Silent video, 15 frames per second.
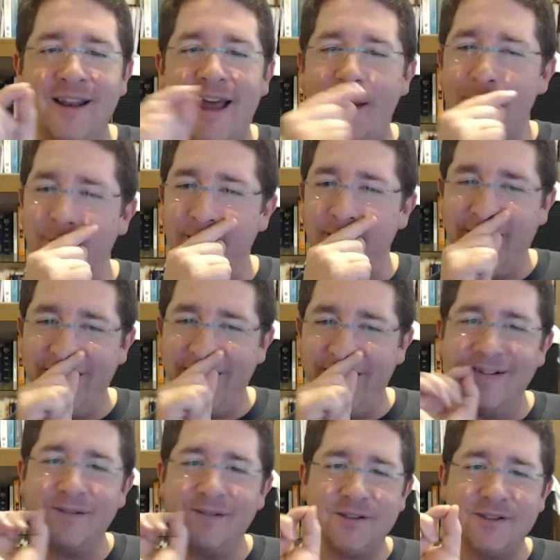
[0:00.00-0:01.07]
Elaborate
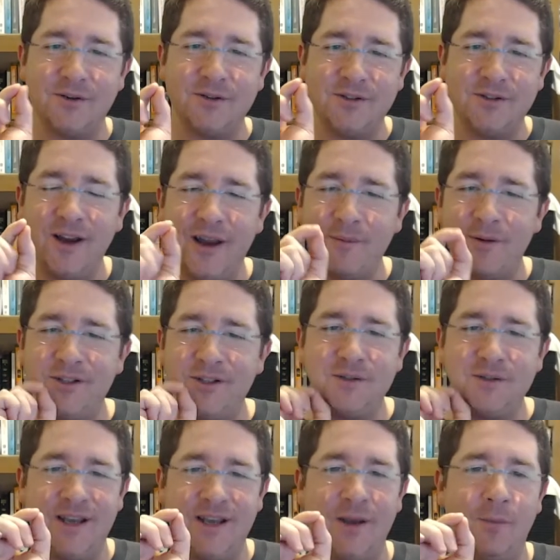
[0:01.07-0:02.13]
here. So Sergey, what you
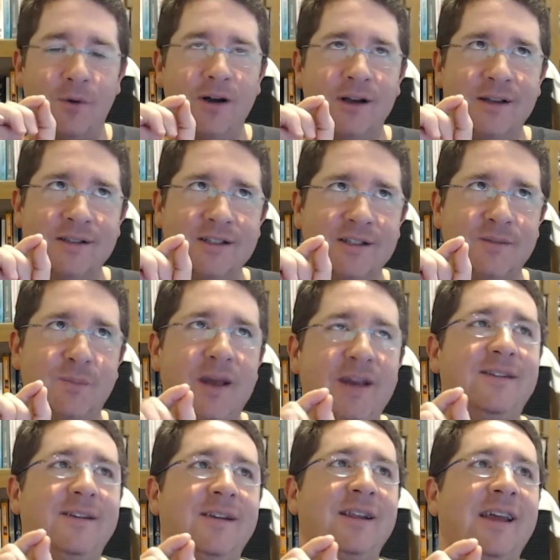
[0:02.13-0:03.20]
said was is
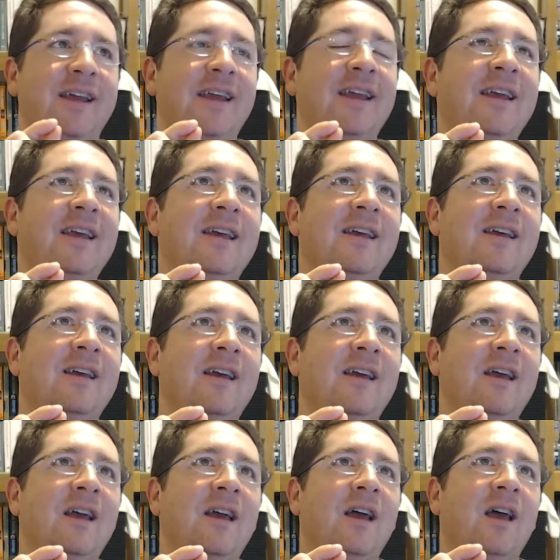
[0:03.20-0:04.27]
basically
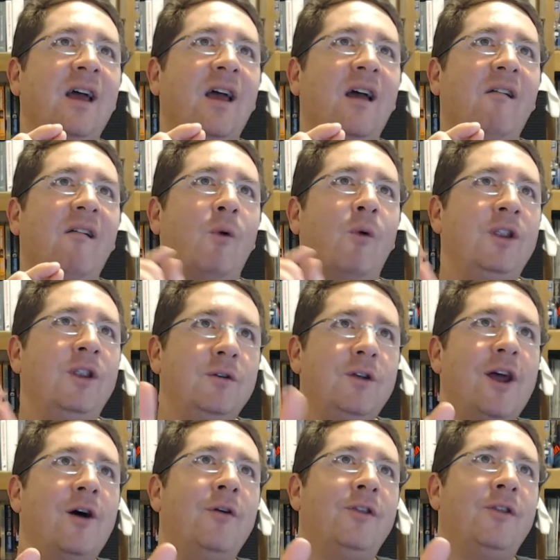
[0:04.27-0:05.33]
when you
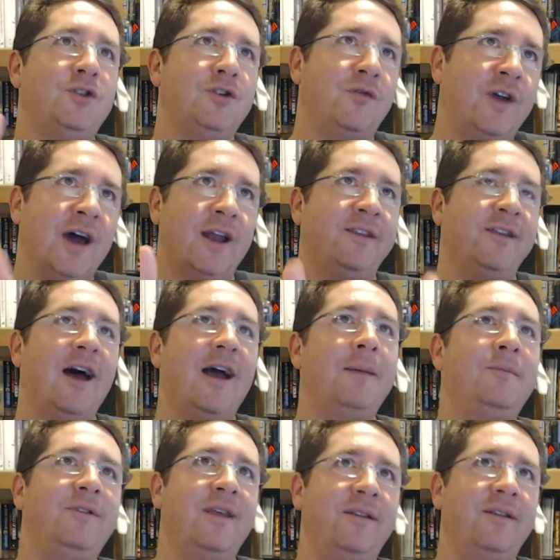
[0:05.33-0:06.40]
know that you've got a
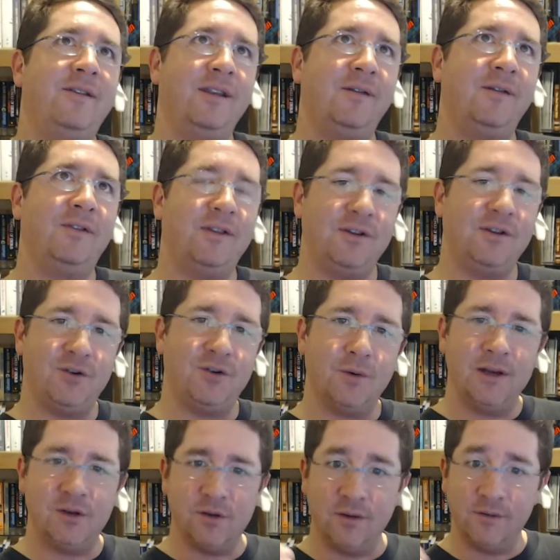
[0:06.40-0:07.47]
time sensitive
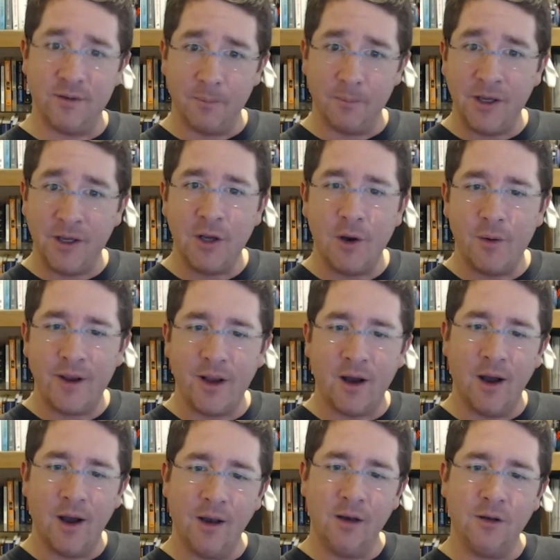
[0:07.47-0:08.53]
situation, something going
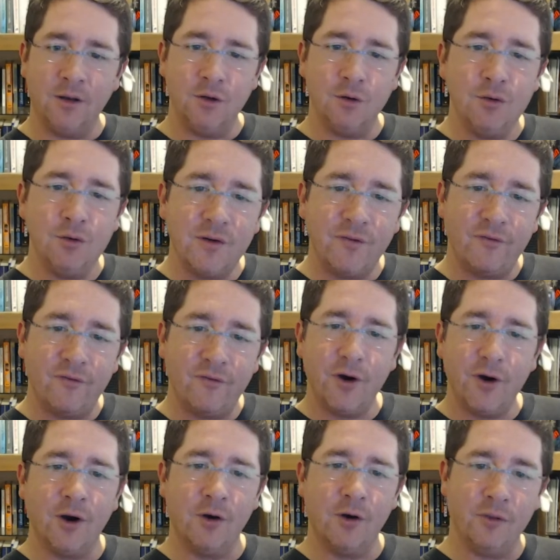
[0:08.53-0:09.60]
on, you
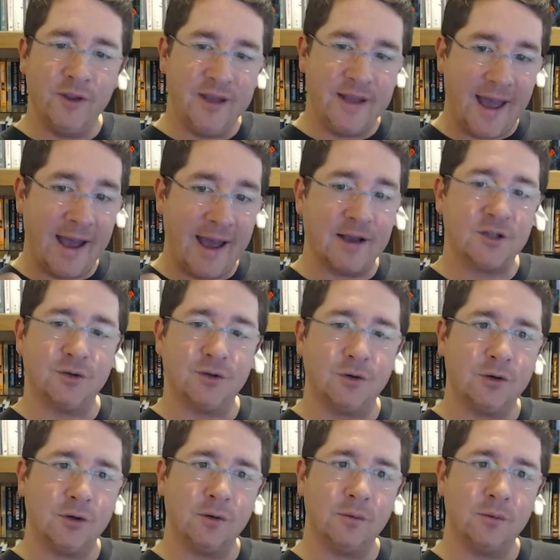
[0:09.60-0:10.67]
defer the
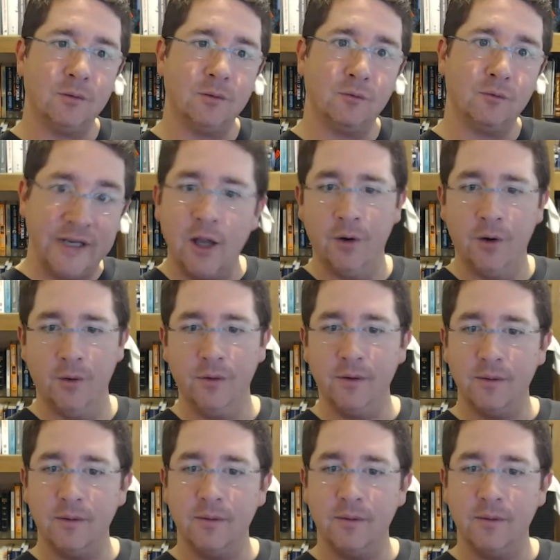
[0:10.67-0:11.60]
actual reload.